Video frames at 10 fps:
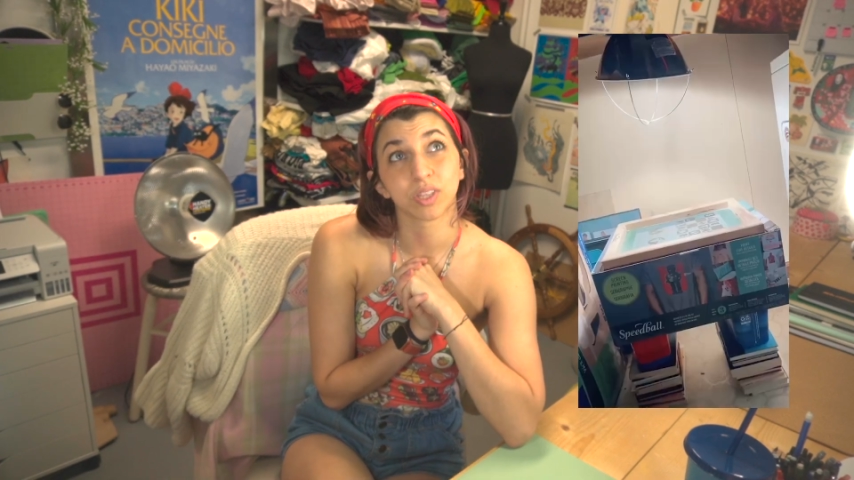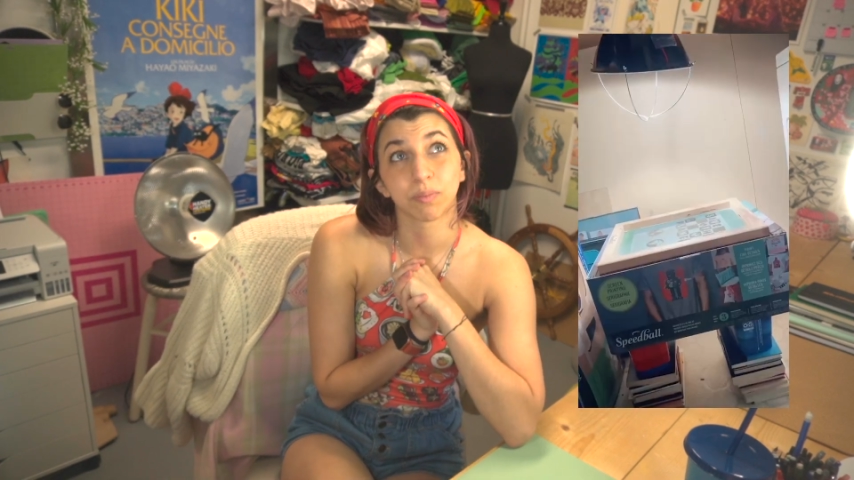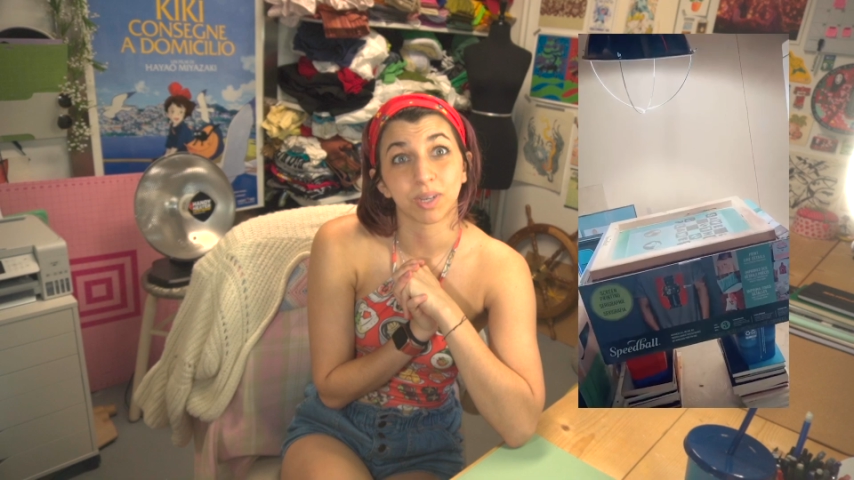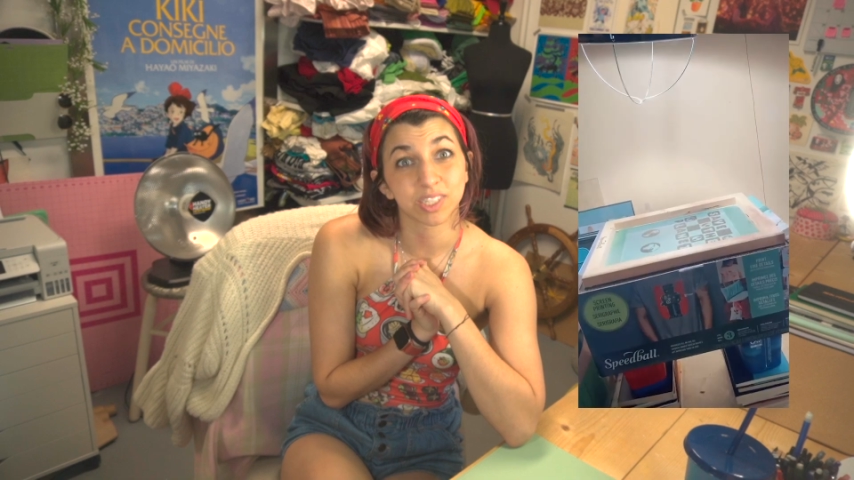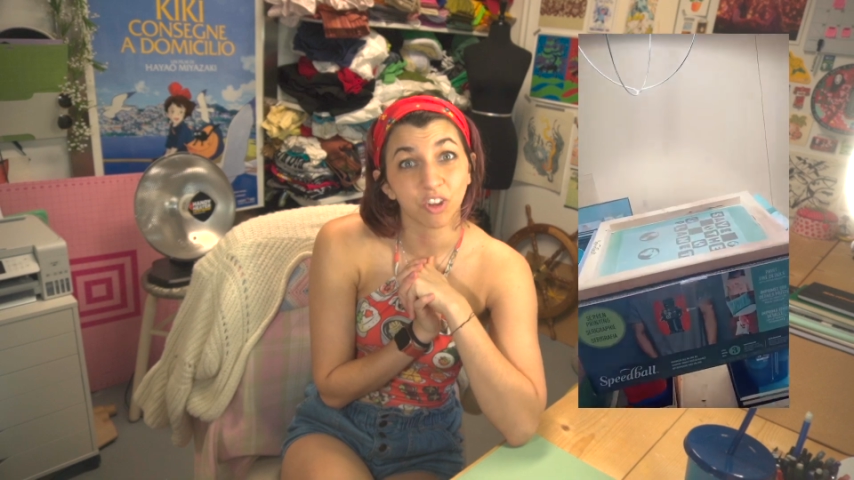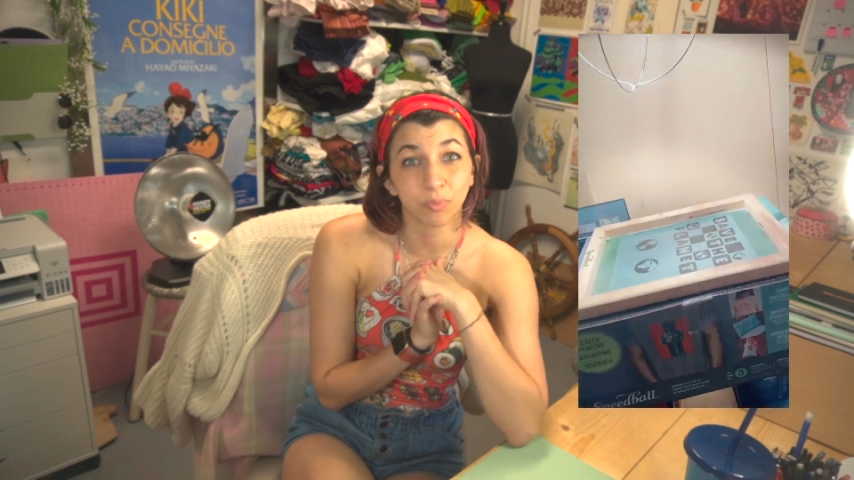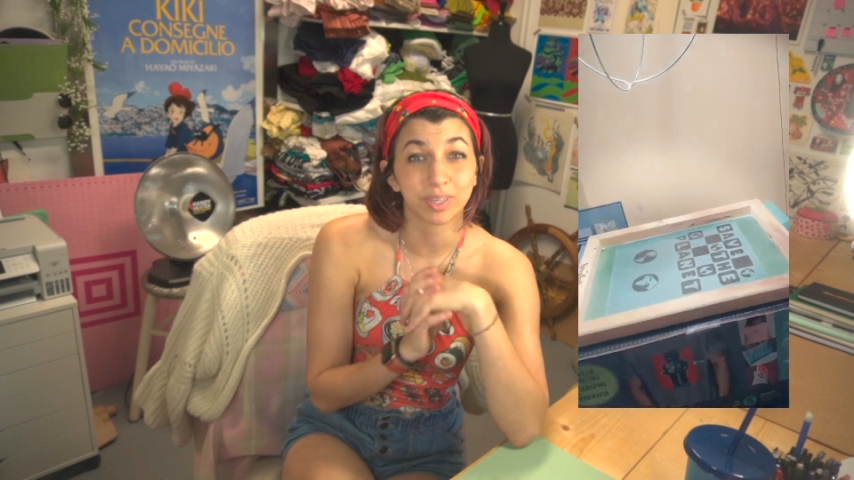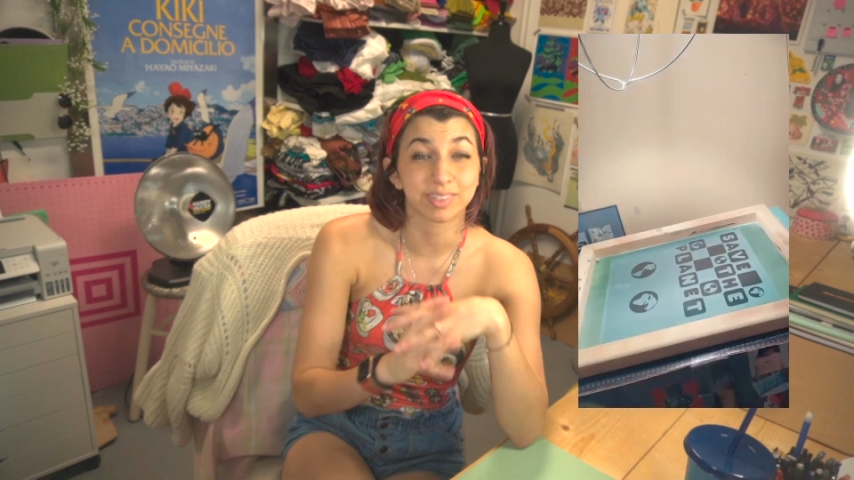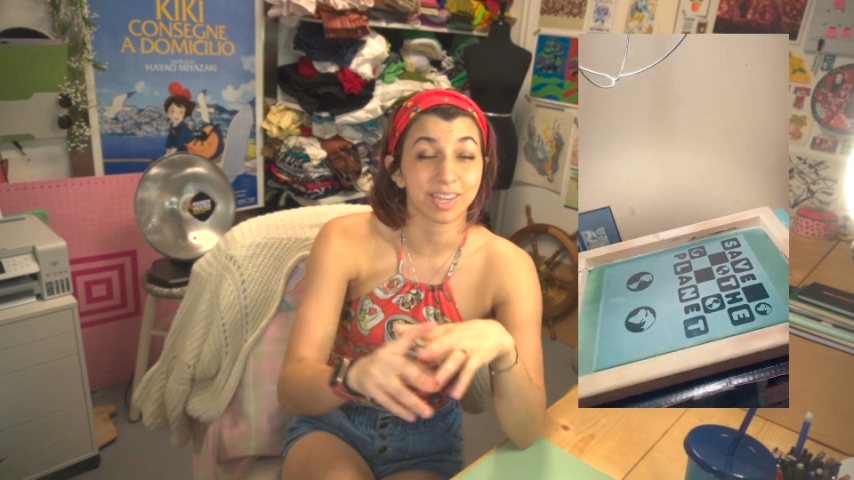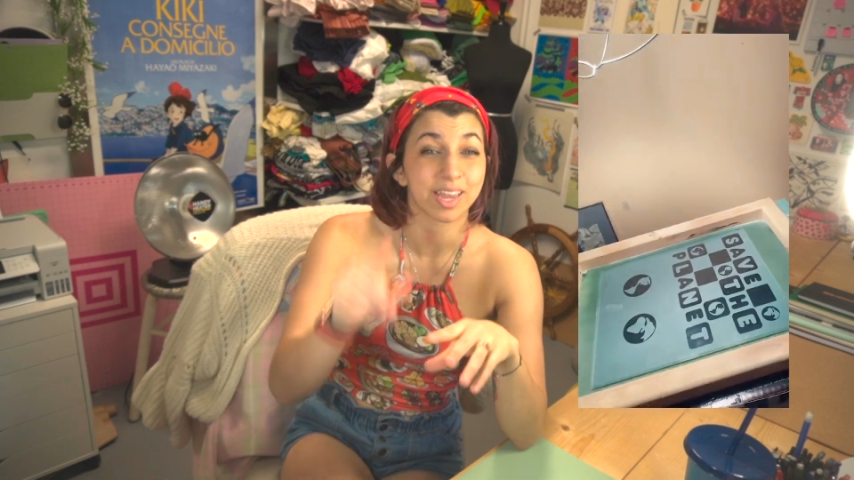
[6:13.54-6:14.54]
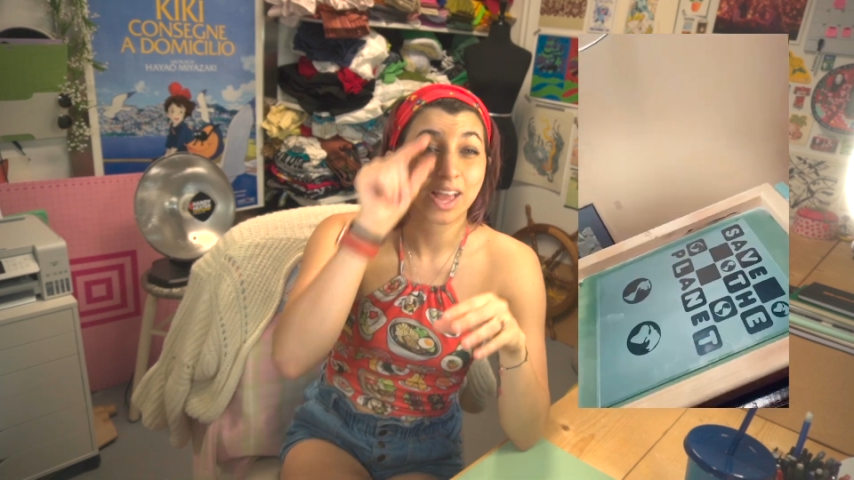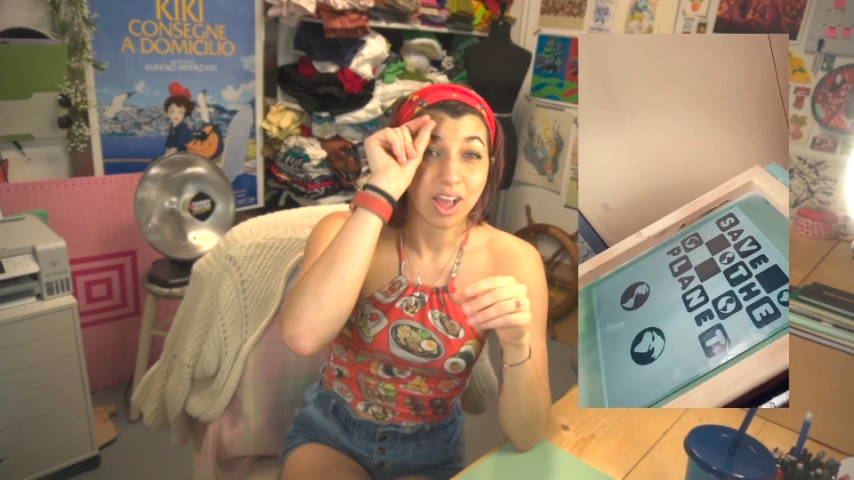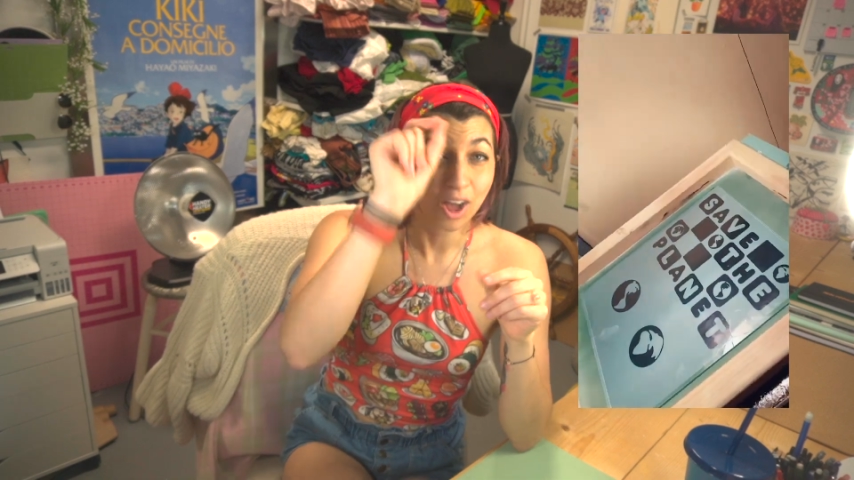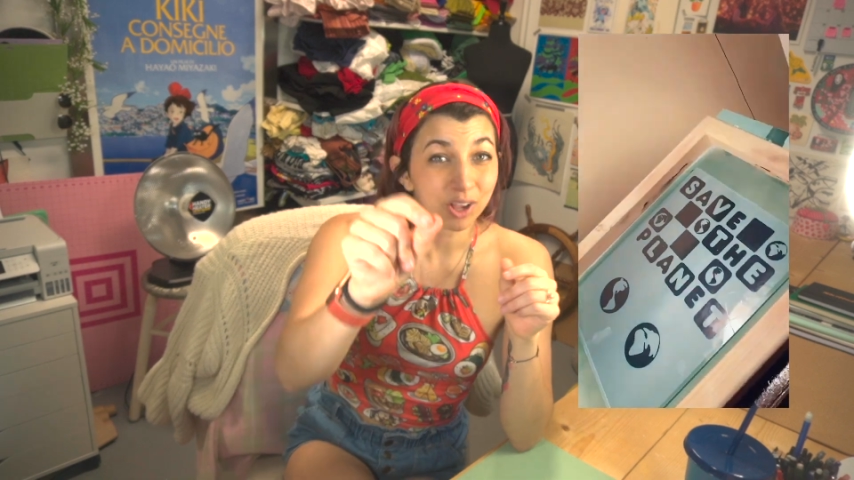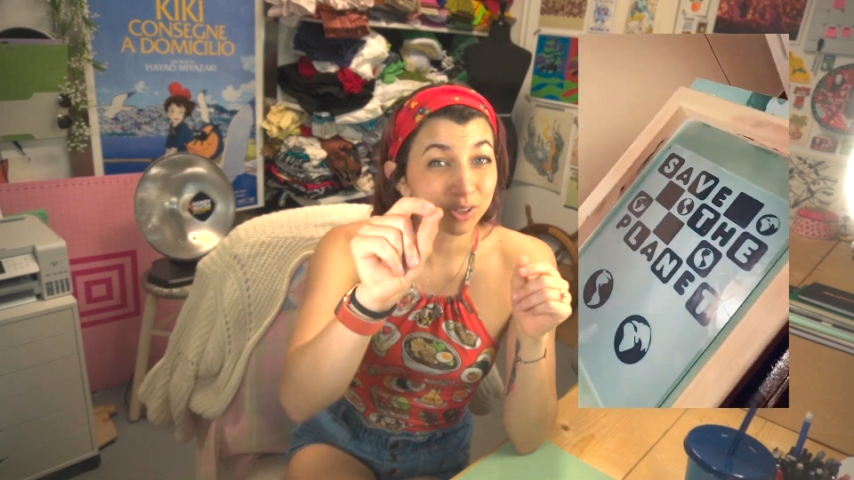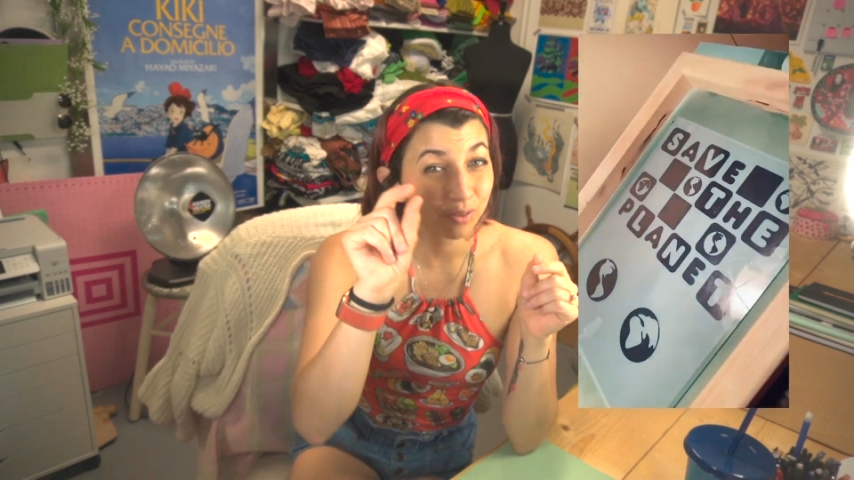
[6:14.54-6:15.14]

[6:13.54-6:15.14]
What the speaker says: them myself, because I also